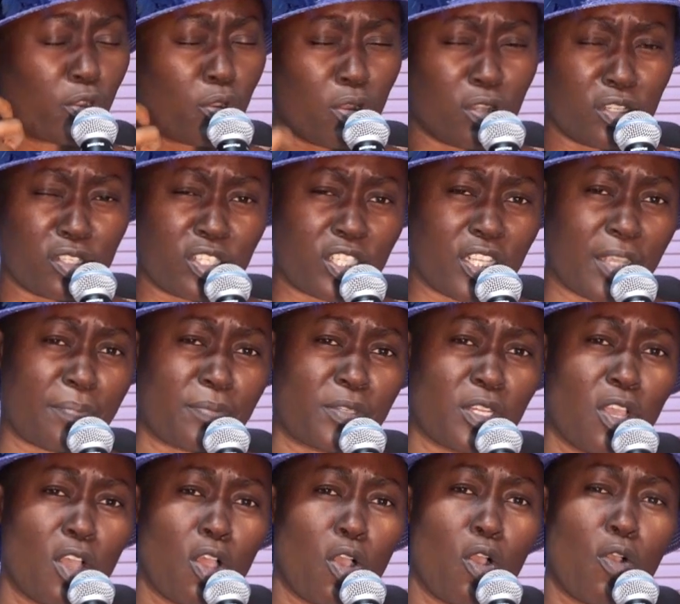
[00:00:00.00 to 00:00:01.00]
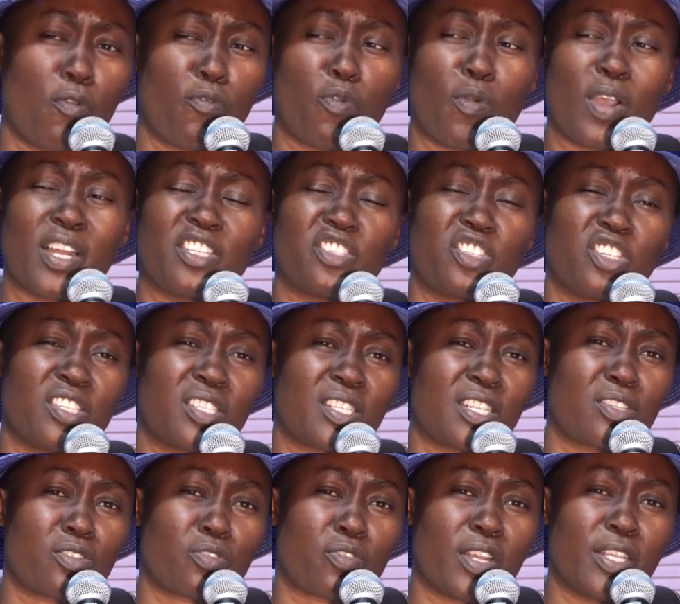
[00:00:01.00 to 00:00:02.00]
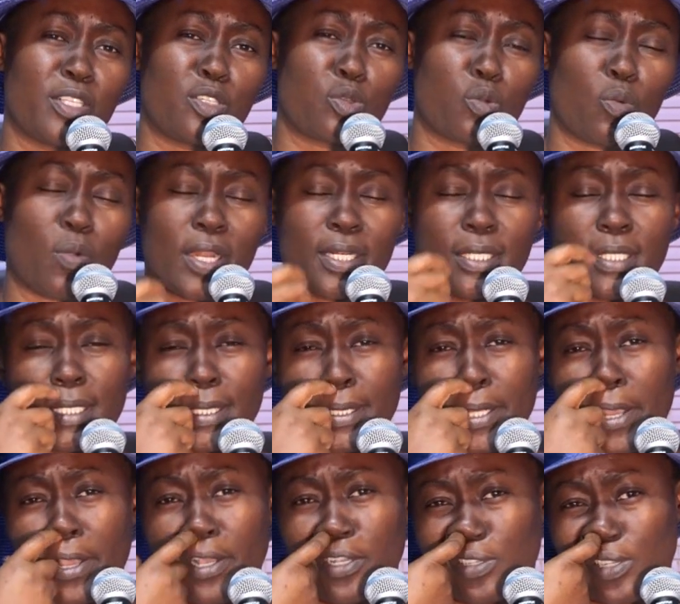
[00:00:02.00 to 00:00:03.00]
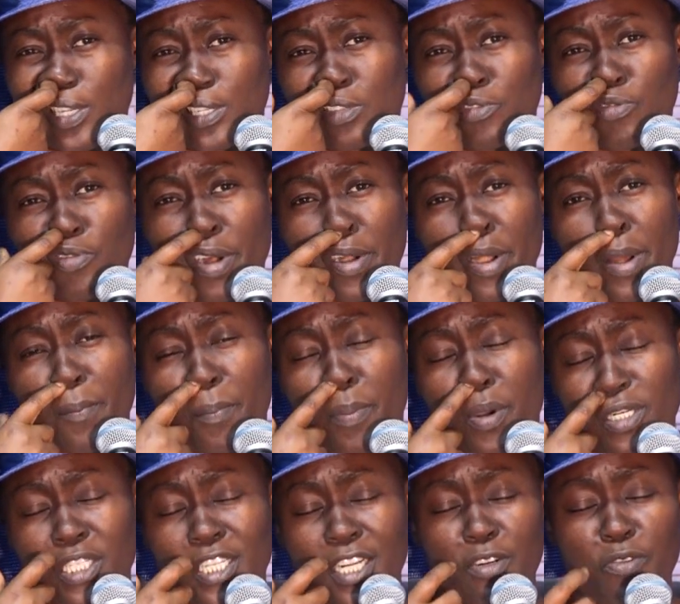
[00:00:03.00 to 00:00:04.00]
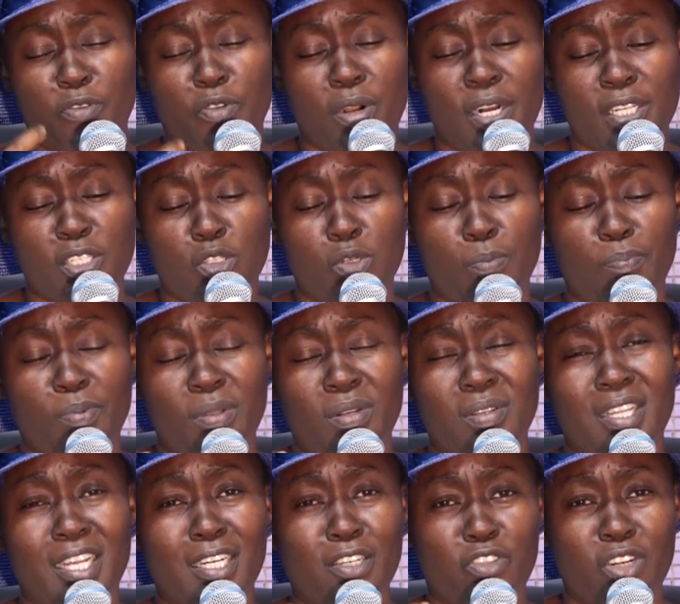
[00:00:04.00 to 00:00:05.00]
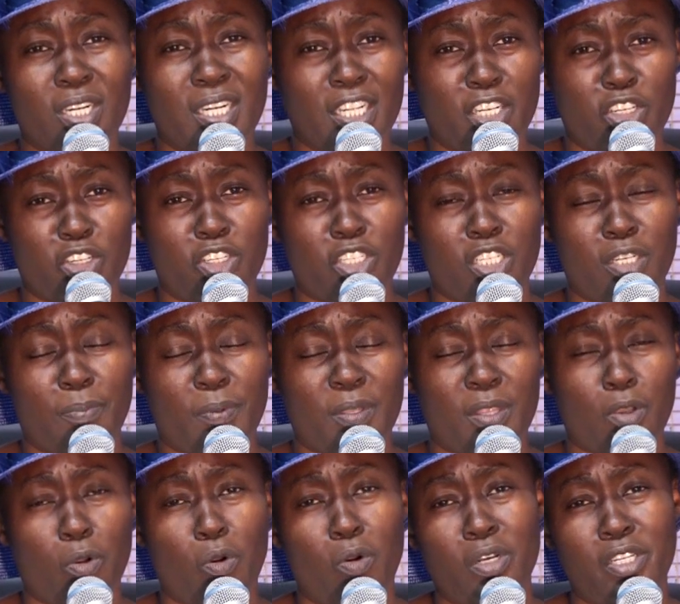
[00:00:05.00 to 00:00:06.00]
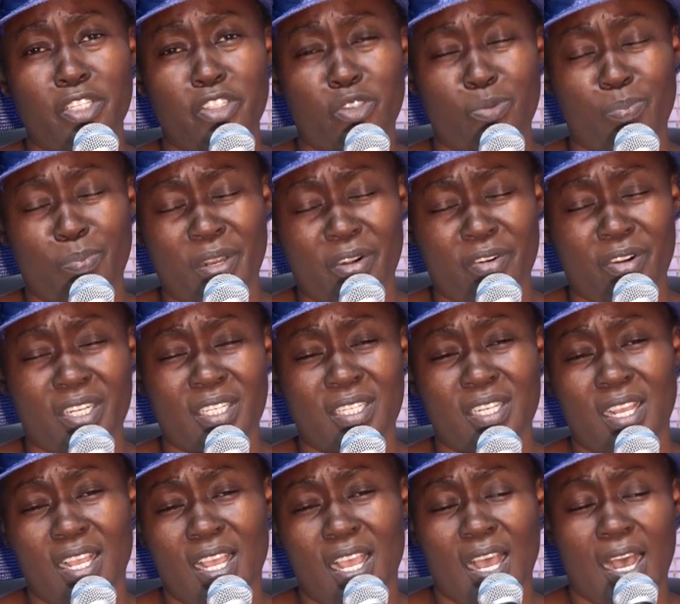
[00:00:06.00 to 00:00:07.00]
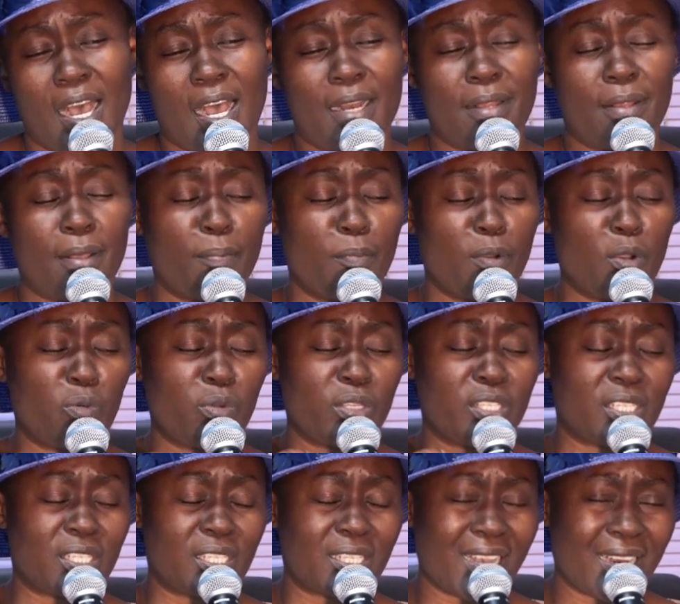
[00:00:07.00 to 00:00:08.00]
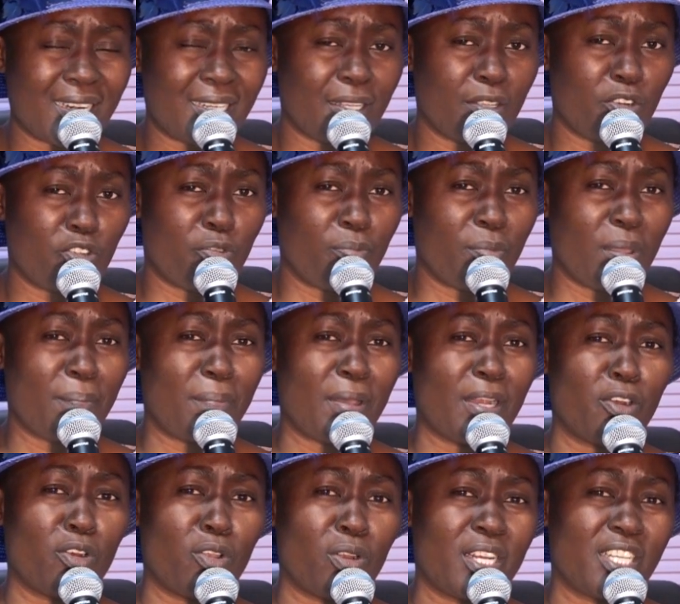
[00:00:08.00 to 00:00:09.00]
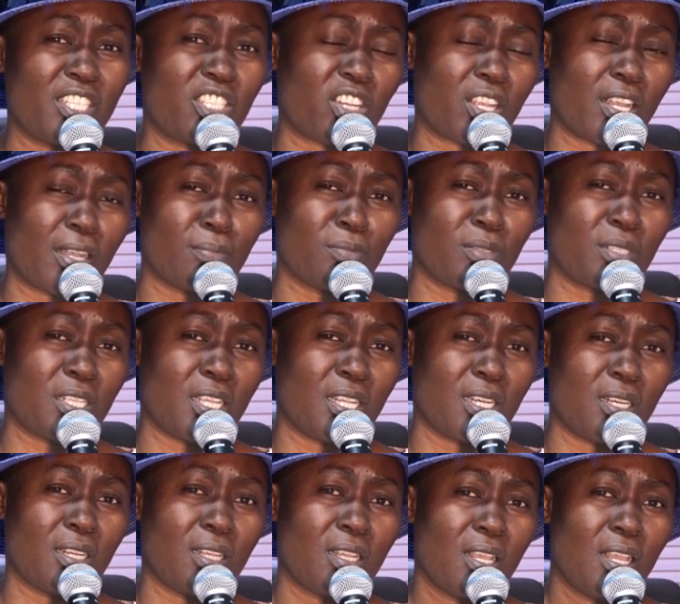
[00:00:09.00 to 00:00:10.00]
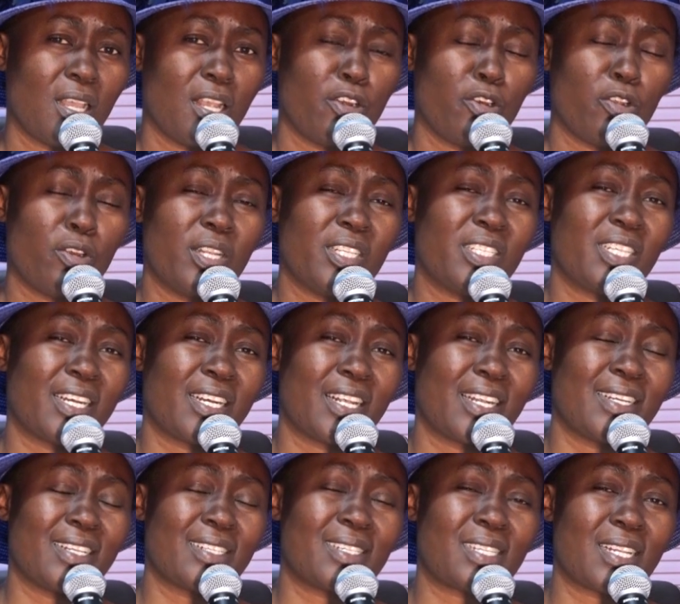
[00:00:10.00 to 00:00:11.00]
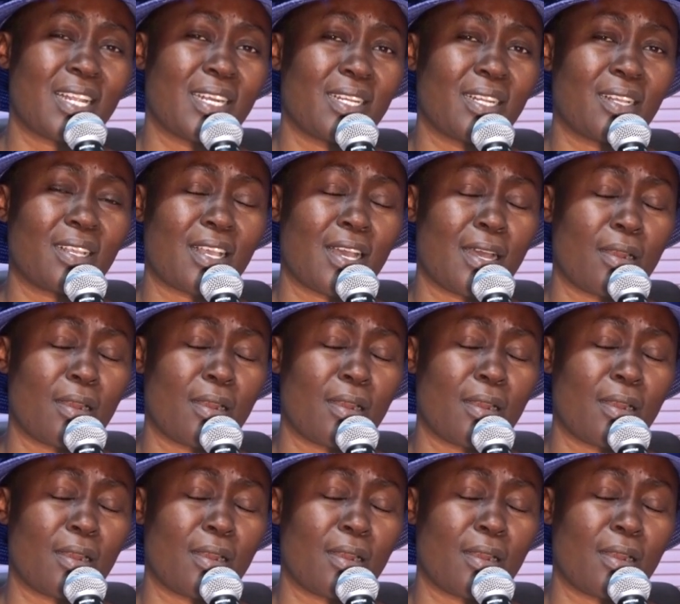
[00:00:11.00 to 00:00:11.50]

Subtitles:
concept of what Jesus Christ wanted. So it's very important for us to build that relationship with the Holy Spirit. And the more we study, remember, knowledge comes in. Knowledge and understanding